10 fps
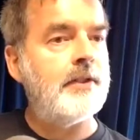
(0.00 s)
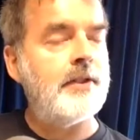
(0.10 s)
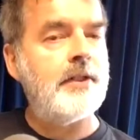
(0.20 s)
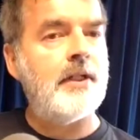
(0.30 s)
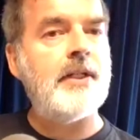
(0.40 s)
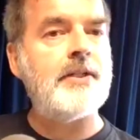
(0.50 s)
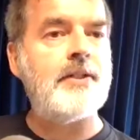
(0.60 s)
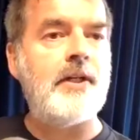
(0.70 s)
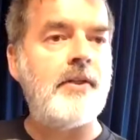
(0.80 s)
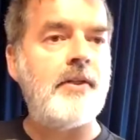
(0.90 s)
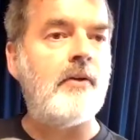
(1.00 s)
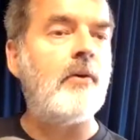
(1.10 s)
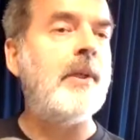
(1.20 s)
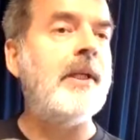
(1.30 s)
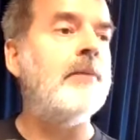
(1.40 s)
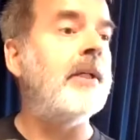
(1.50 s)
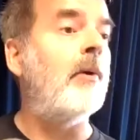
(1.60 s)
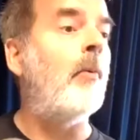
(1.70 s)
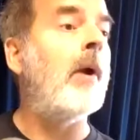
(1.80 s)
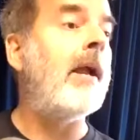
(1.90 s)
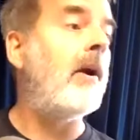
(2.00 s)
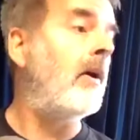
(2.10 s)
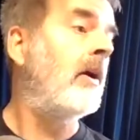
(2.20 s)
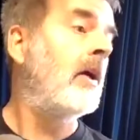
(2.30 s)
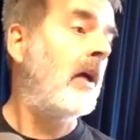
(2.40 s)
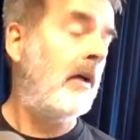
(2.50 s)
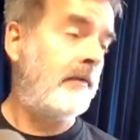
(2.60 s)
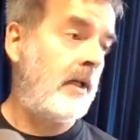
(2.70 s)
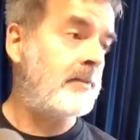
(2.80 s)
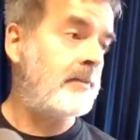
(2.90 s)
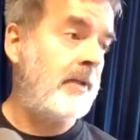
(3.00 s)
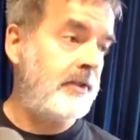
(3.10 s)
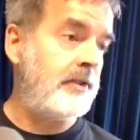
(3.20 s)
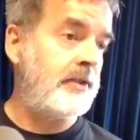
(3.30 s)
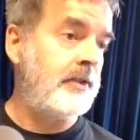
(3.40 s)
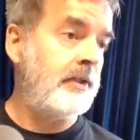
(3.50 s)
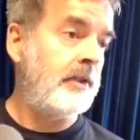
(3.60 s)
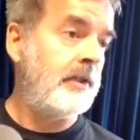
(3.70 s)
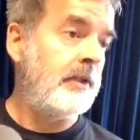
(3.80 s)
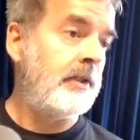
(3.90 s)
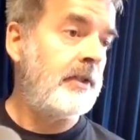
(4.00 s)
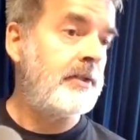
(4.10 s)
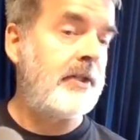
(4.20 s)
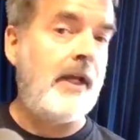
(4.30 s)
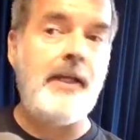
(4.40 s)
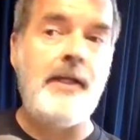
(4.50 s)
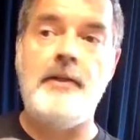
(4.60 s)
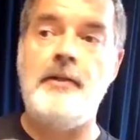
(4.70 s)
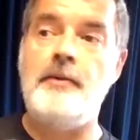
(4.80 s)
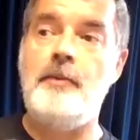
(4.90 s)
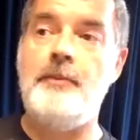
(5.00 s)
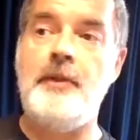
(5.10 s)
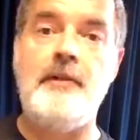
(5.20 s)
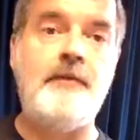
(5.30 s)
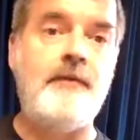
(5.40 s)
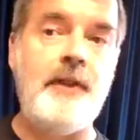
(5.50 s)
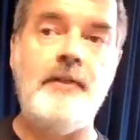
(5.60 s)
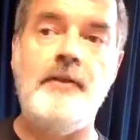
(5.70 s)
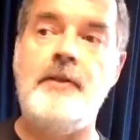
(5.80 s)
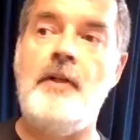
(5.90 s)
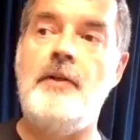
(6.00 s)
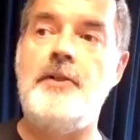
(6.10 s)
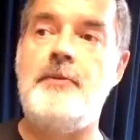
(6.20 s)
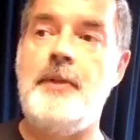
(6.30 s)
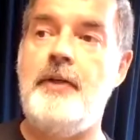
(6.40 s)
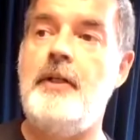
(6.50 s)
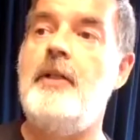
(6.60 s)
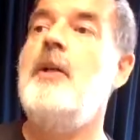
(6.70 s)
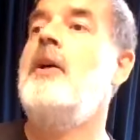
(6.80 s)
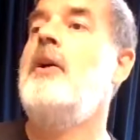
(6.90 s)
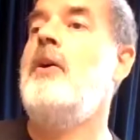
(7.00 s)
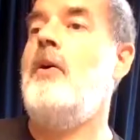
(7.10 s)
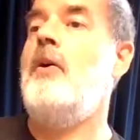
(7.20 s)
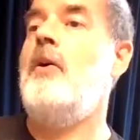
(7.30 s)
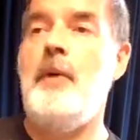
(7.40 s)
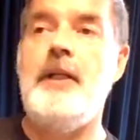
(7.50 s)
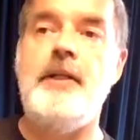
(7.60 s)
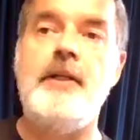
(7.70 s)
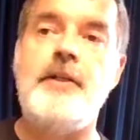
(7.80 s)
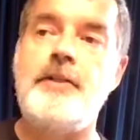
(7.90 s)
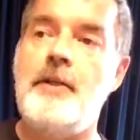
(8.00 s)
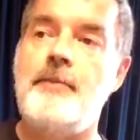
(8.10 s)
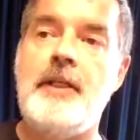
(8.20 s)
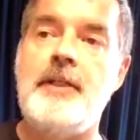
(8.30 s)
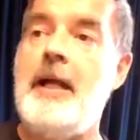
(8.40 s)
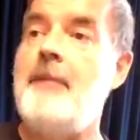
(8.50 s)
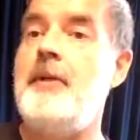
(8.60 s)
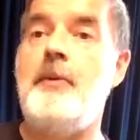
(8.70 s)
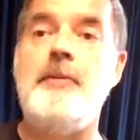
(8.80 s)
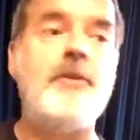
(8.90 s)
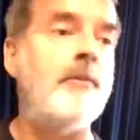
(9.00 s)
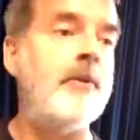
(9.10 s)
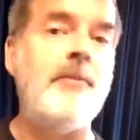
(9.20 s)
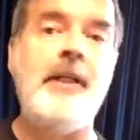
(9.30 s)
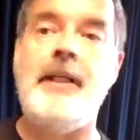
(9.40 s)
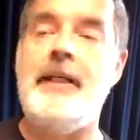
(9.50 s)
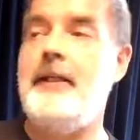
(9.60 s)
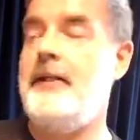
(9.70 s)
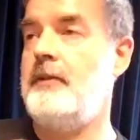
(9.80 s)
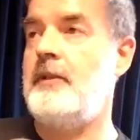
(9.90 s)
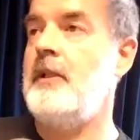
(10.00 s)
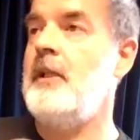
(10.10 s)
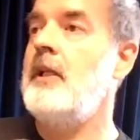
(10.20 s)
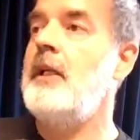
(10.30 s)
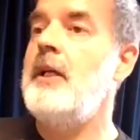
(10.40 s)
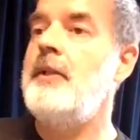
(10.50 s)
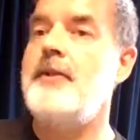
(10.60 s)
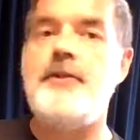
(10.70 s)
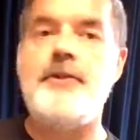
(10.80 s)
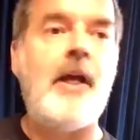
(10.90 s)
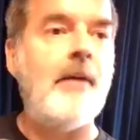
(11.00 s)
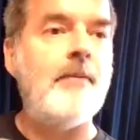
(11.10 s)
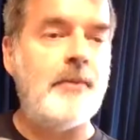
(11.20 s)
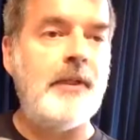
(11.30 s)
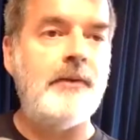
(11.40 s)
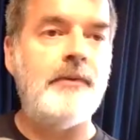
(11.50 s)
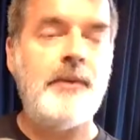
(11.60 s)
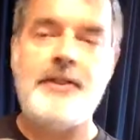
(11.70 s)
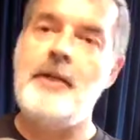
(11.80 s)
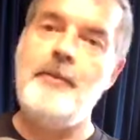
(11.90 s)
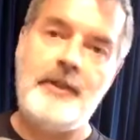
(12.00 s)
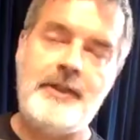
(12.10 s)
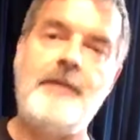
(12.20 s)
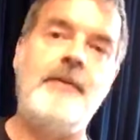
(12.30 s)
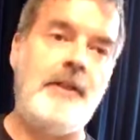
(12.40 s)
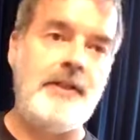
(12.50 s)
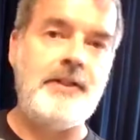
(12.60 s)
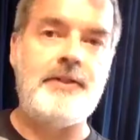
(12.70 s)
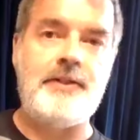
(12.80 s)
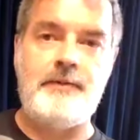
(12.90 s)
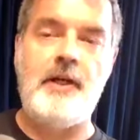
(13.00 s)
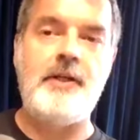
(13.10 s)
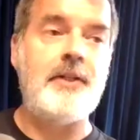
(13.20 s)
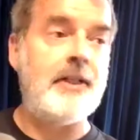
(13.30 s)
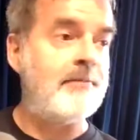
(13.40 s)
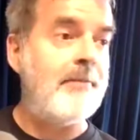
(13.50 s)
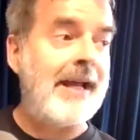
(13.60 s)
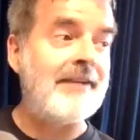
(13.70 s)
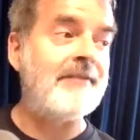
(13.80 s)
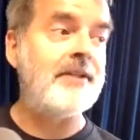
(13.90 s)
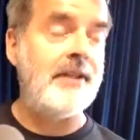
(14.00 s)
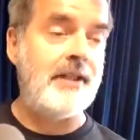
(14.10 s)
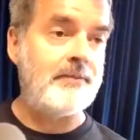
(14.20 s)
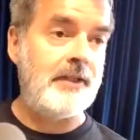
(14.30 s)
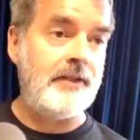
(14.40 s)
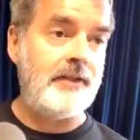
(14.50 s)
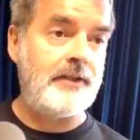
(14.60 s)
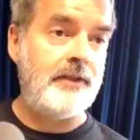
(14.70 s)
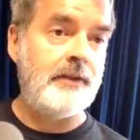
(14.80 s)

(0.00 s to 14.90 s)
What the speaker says: than it is in another, or we can be aware of God's presence, say when we feel the Holy Spirit, or when something is happening, when someone's being healed. There's times when we say, well, definitely this God is manifesting his presence.